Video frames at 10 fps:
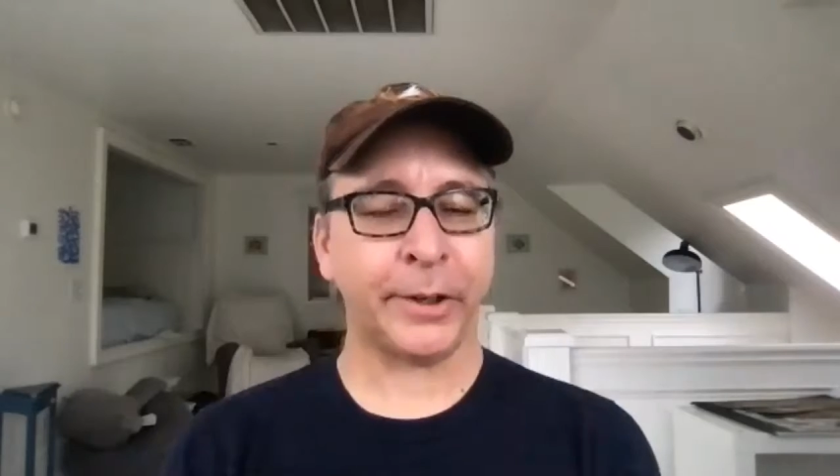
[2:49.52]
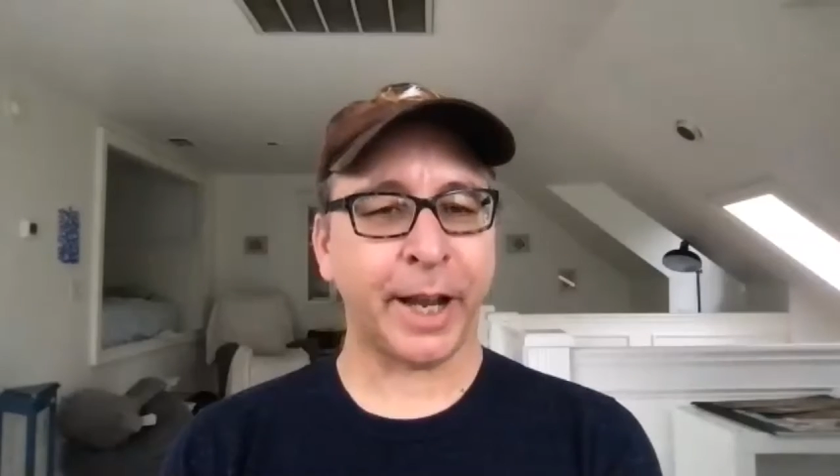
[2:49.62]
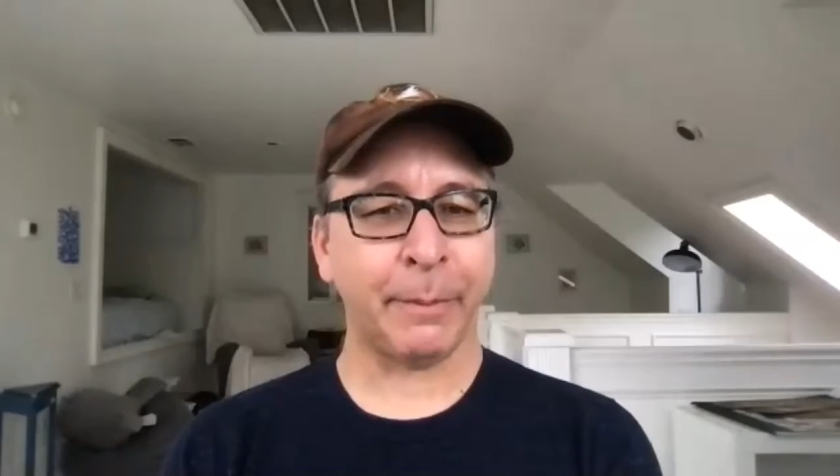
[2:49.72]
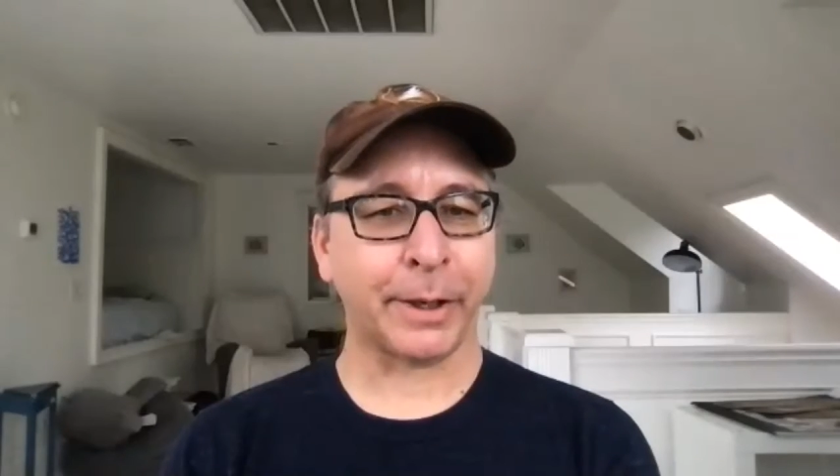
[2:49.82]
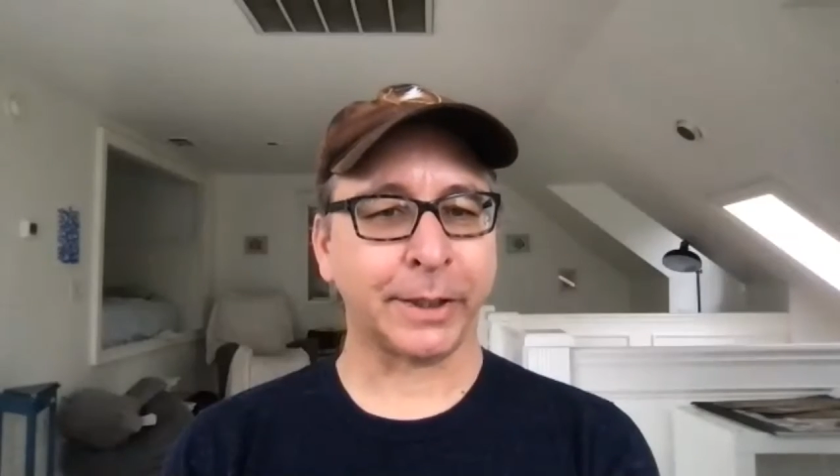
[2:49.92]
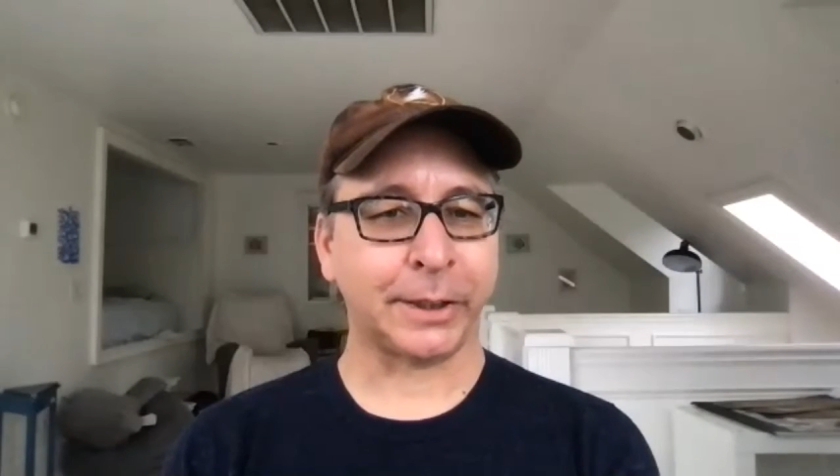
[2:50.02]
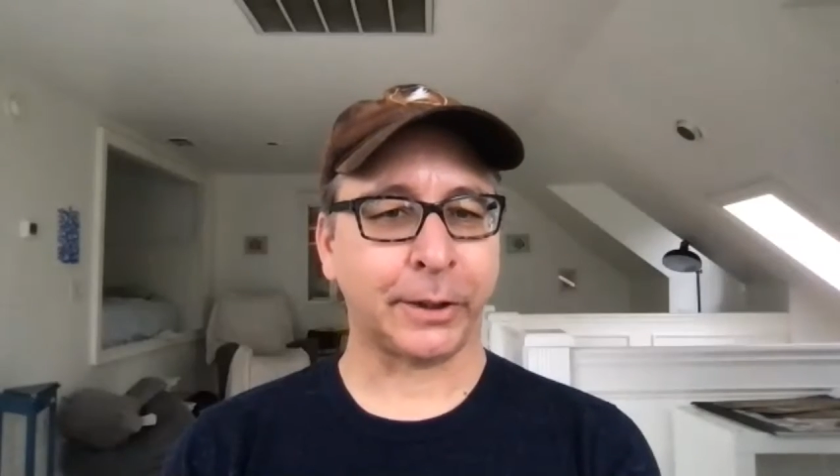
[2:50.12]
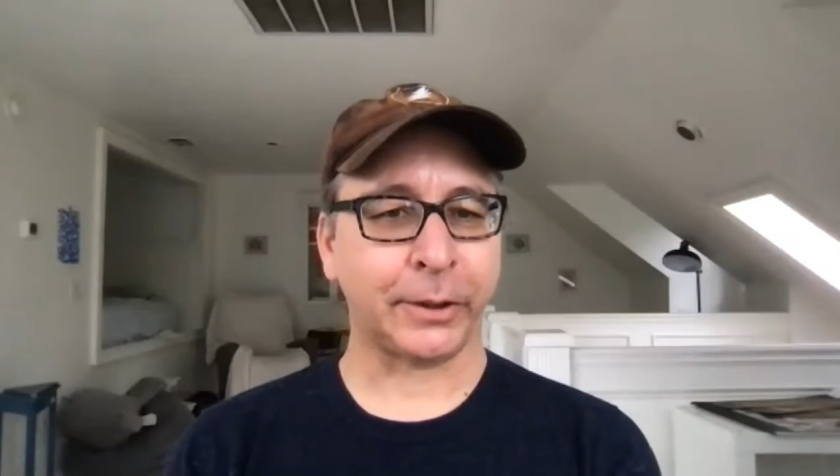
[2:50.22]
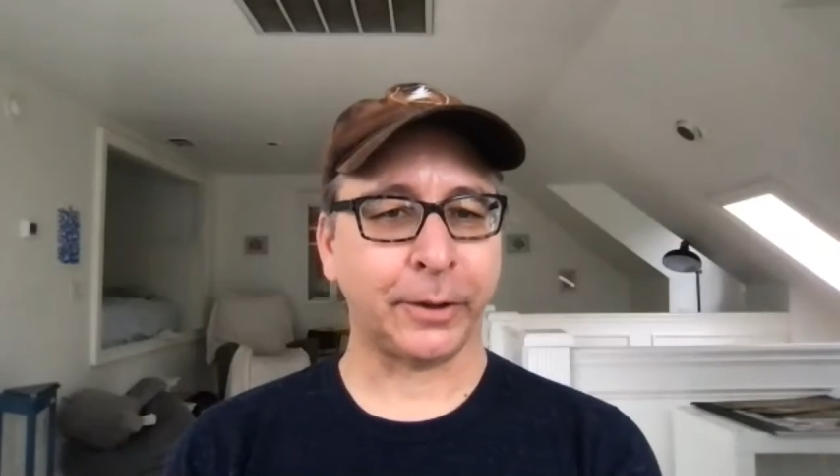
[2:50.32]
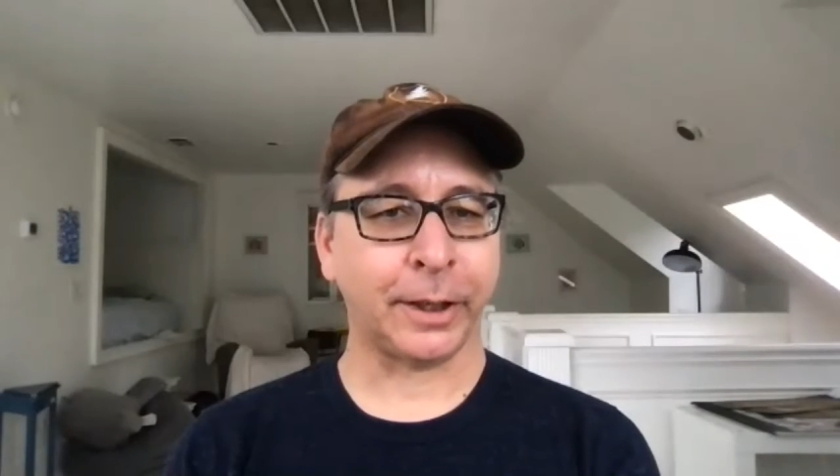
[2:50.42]
are you able to still
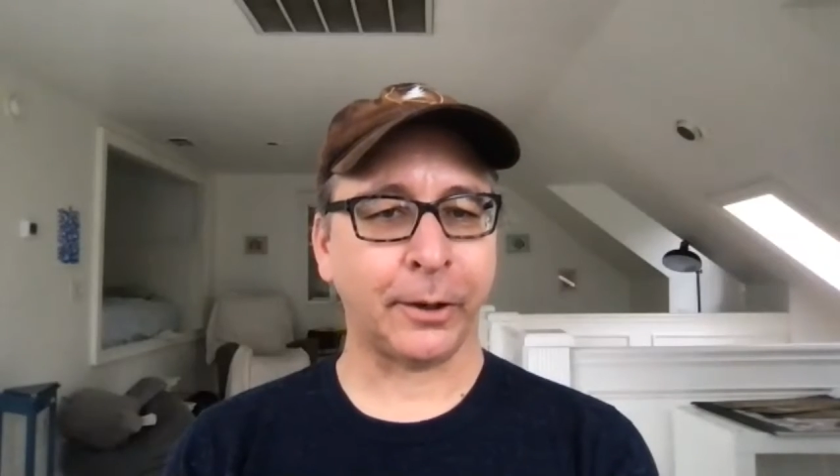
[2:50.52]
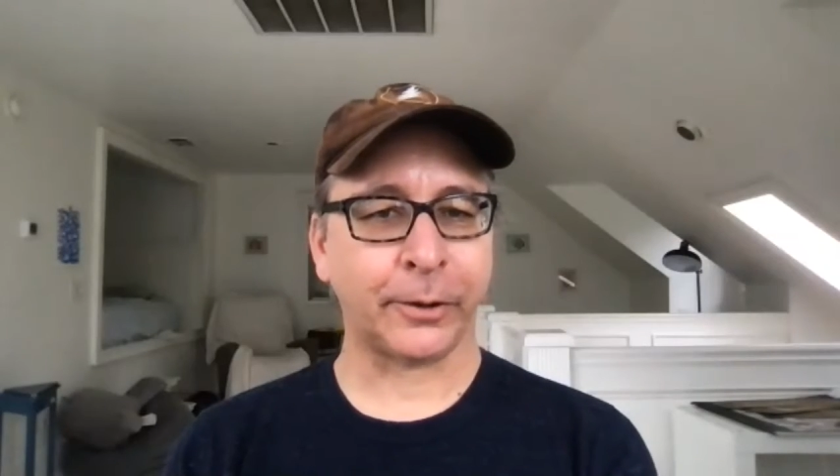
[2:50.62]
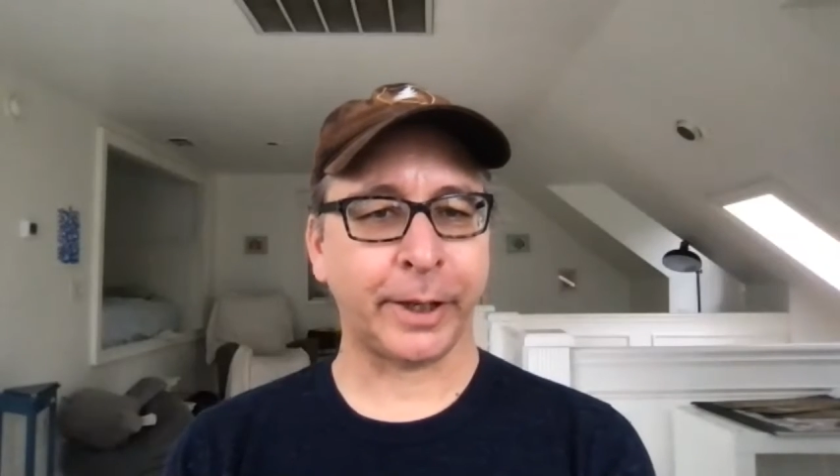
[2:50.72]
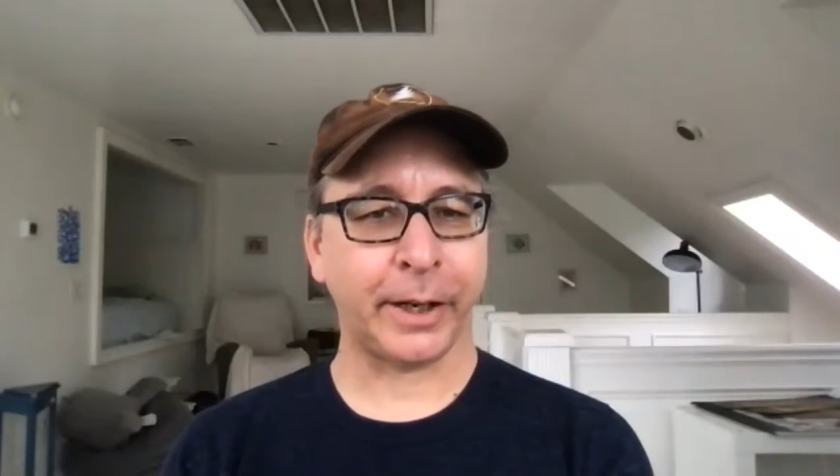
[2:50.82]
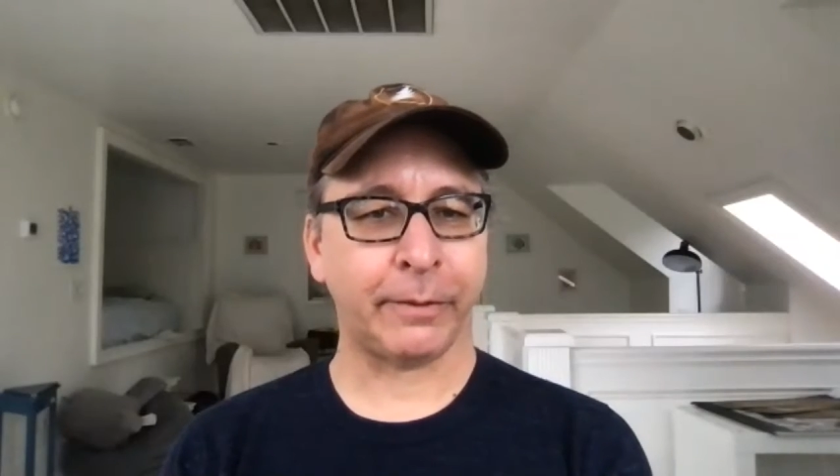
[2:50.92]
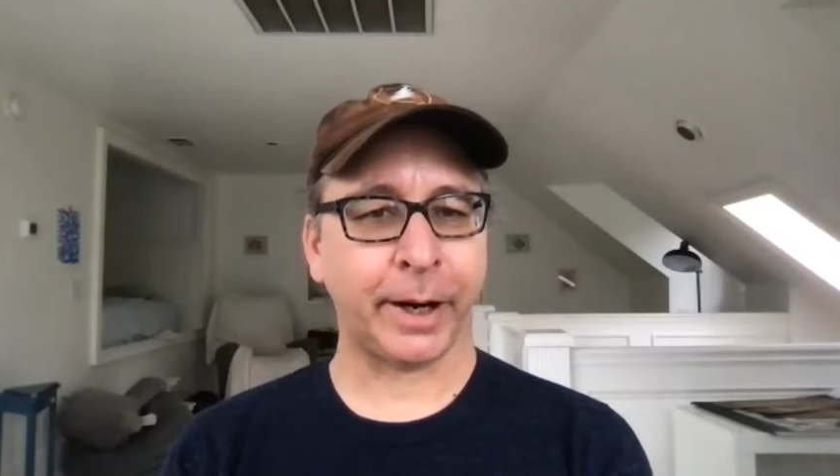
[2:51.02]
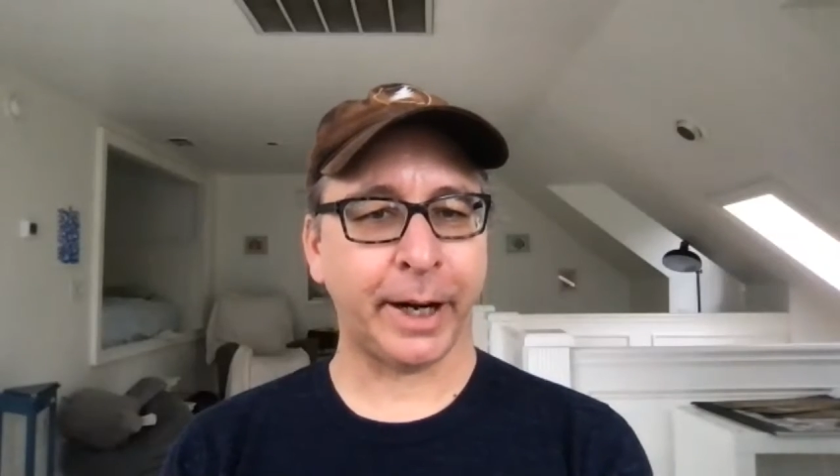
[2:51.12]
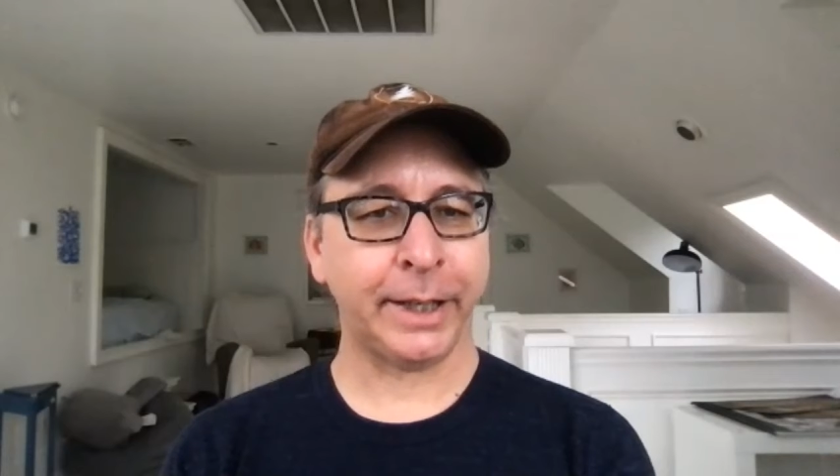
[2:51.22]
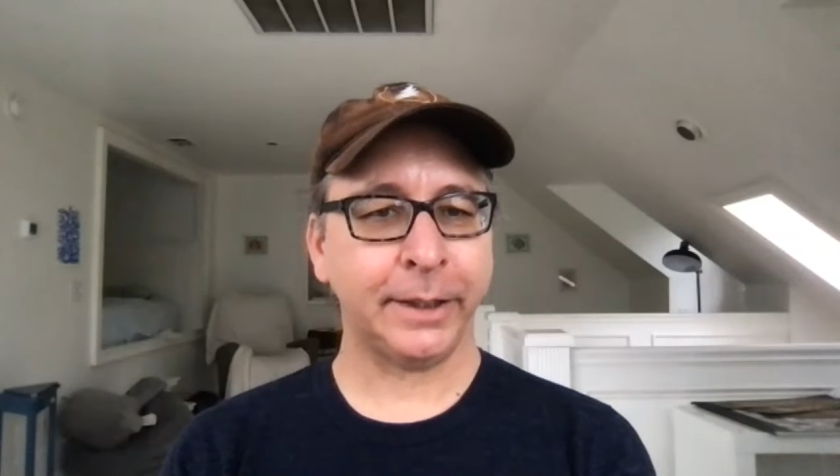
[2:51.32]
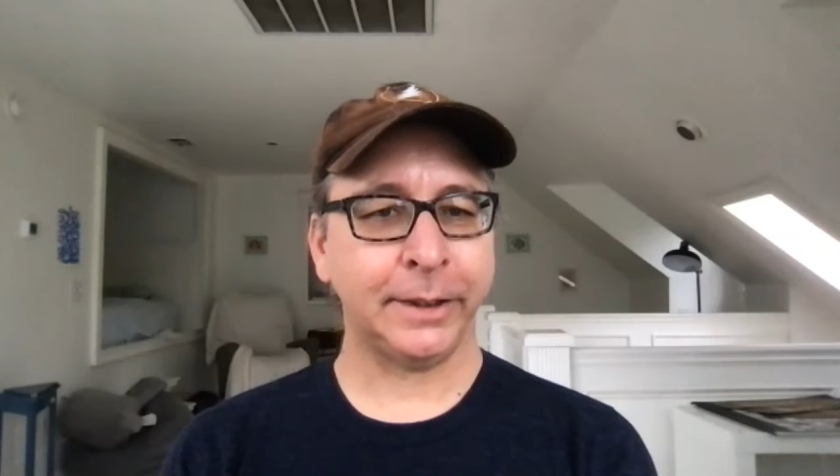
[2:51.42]
do a little creative
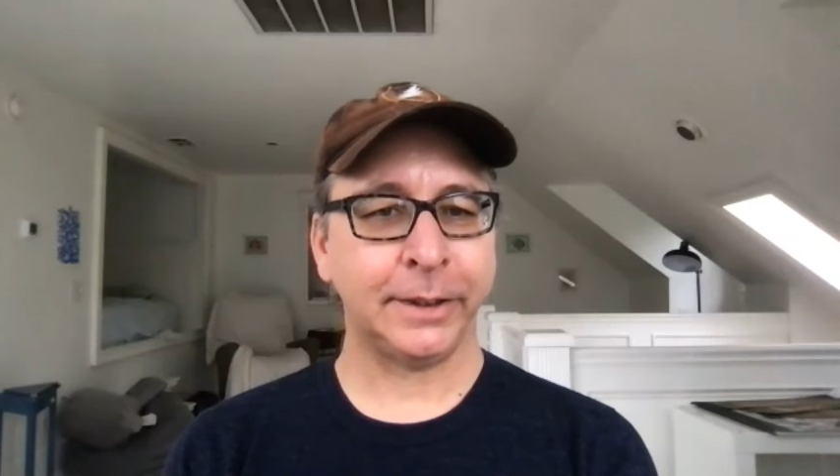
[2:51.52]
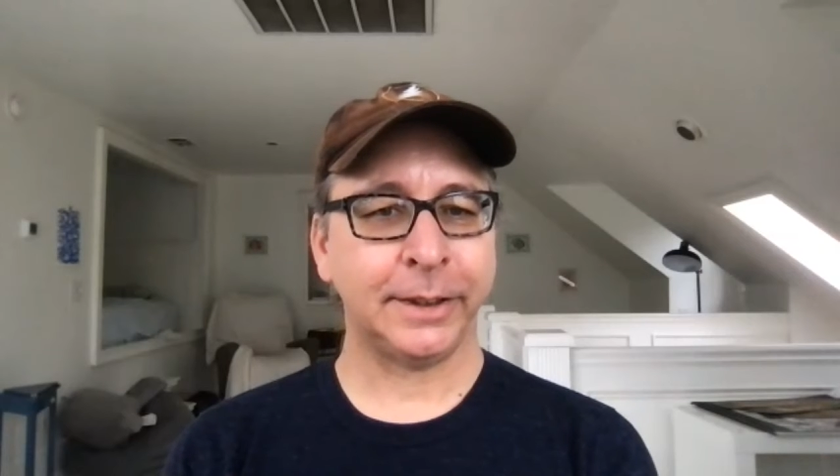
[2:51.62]
writing?